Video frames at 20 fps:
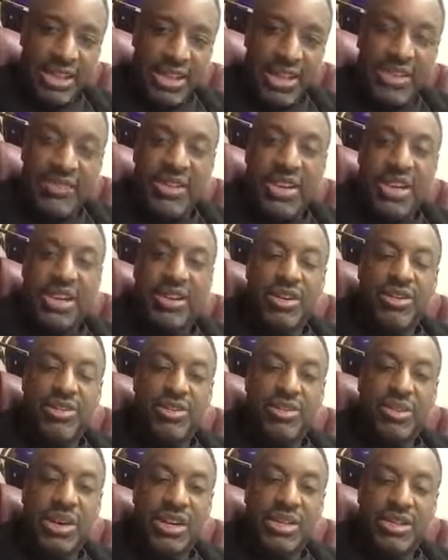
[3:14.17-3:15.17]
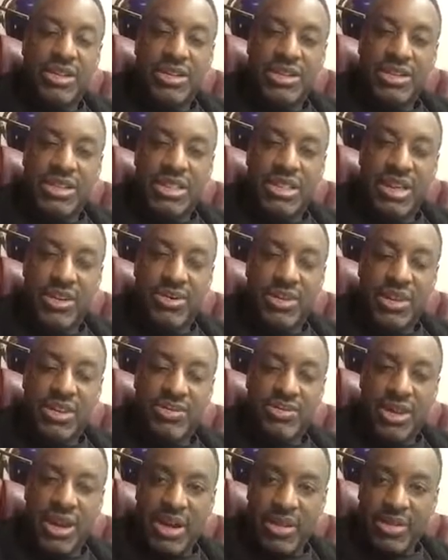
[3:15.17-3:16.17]
Even throughout the course of the day, one
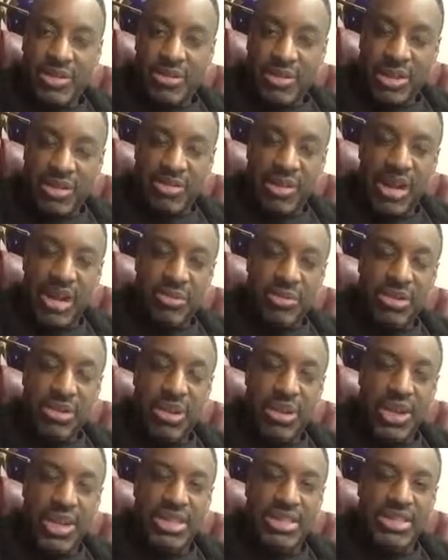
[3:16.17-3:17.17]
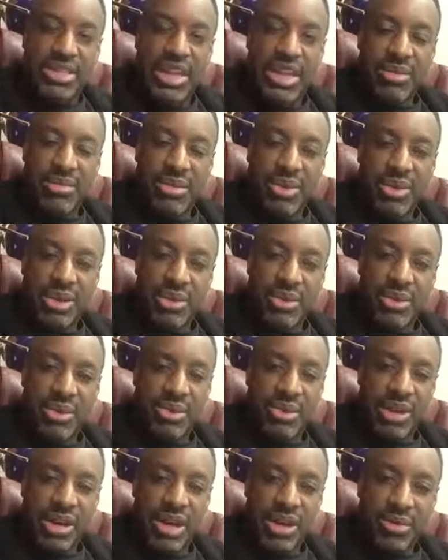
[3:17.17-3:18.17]
of my employees came. We
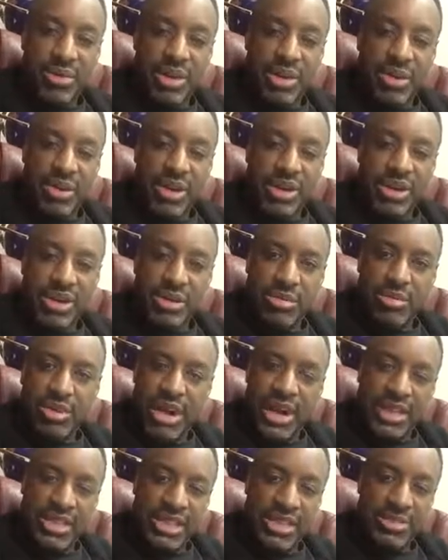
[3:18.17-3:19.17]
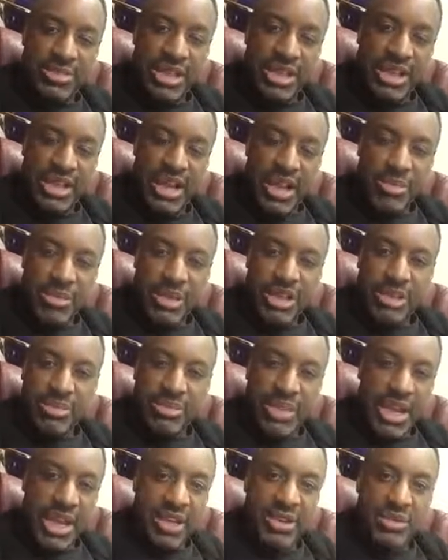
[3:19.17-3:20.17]
were working on a project, made the comment that,
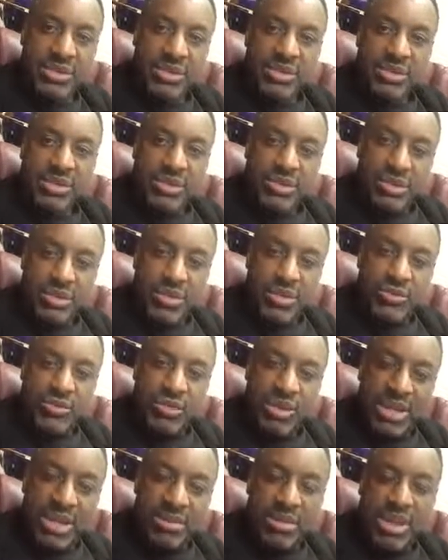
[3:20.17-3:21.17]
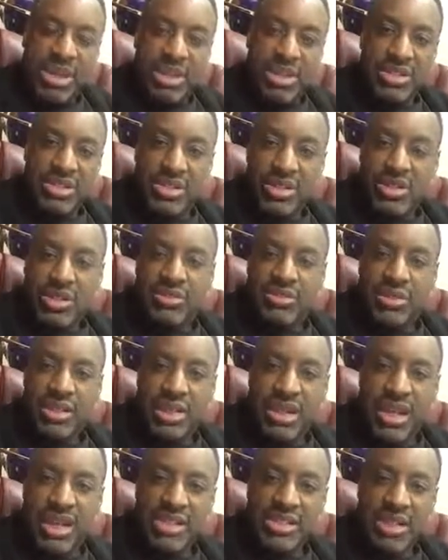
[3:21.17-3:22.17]
man, you've really been in the zone for
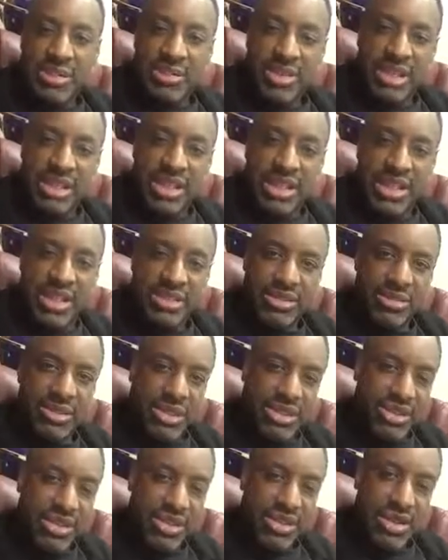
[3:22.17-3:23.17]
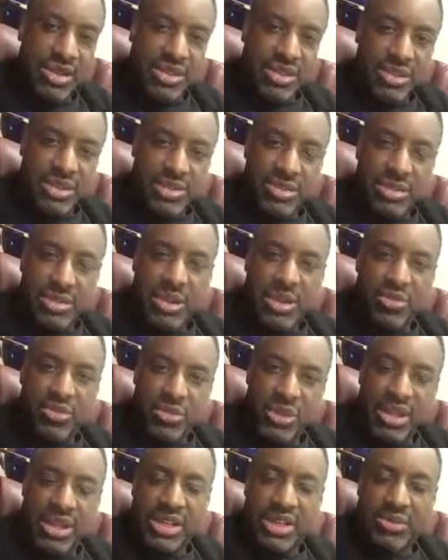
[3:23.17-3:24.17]
the last couple of days. What's going on? You seem to be in a
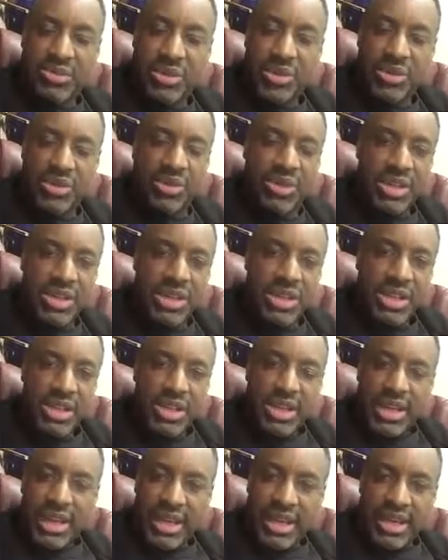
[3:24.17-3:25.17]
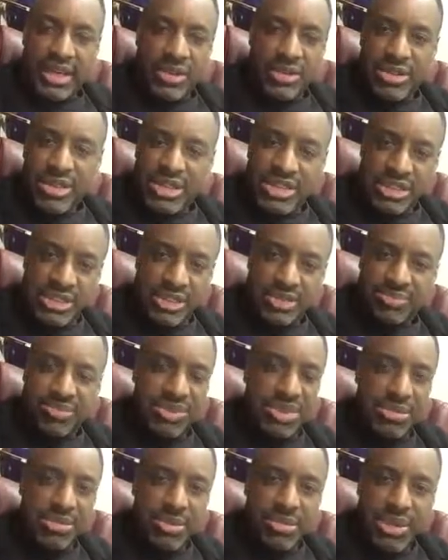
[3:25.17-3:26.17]
really good mood, and you just
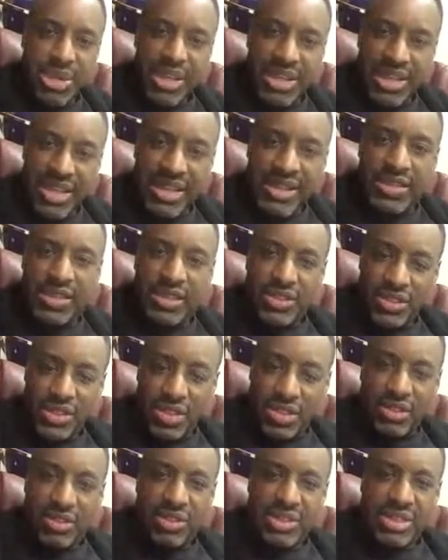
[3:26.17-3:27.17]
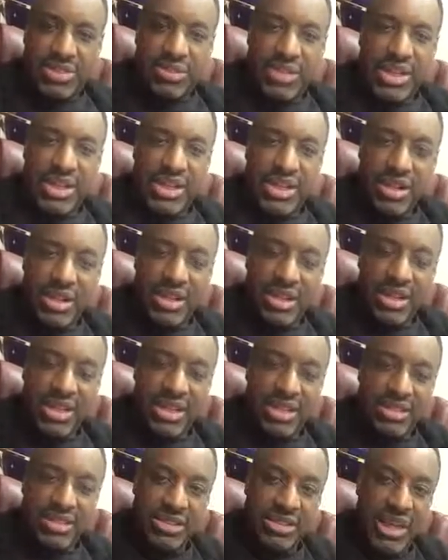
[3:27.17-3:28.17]
seem to be in the zone, is what he called
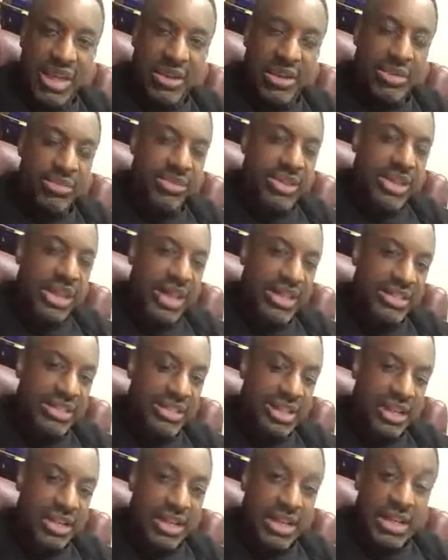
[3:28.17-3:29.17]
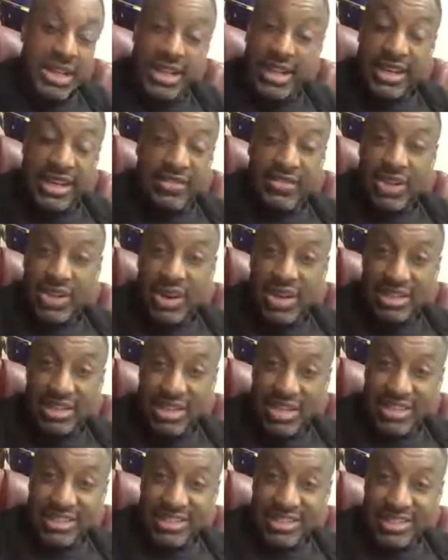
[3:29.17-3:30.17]
it. So now I'm realizing that he didn't even know I was
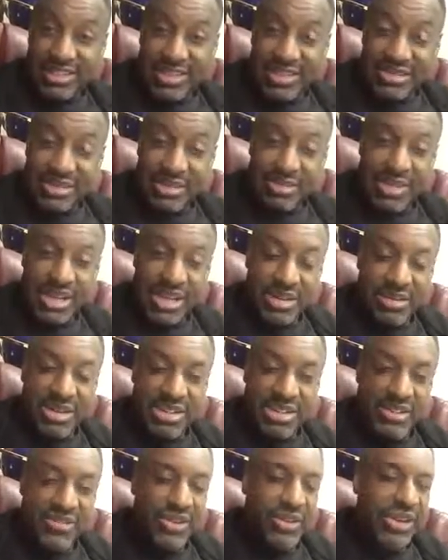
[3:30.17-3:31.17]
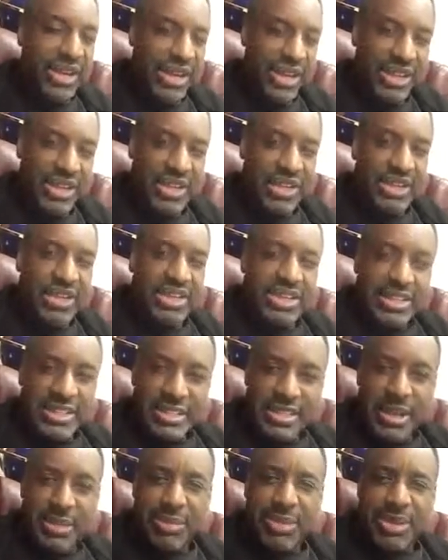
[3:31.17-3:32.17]
testing this stuff. So I'm thinking to myself, okay,
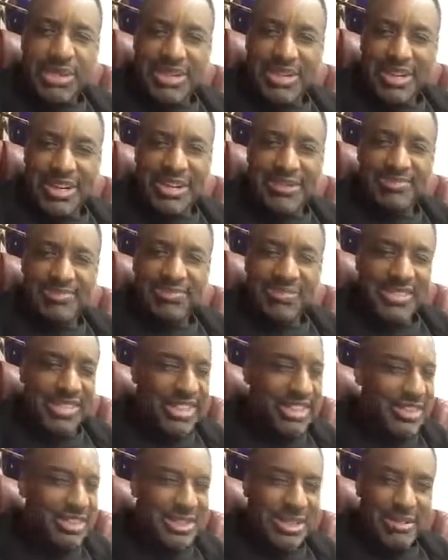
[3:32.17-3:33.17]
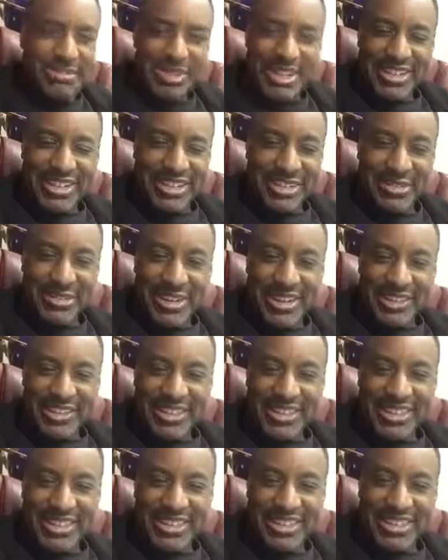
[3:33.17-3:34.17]
something's up. There's something to
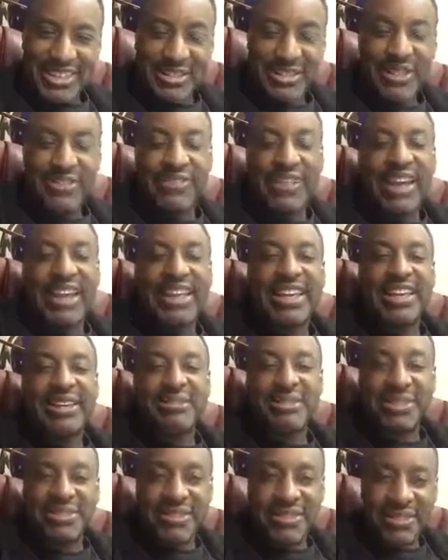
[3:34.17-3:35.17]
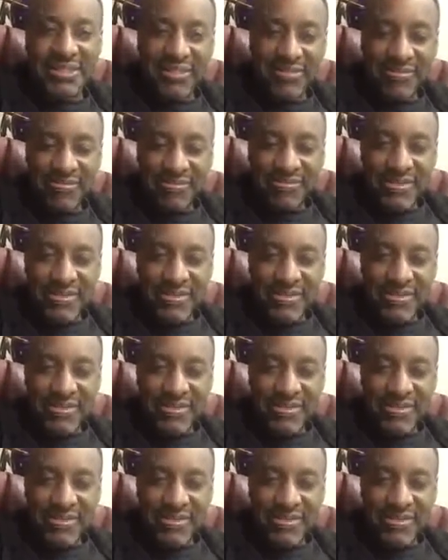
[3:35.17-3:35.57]
whatever this is. So I finally get him on the phone,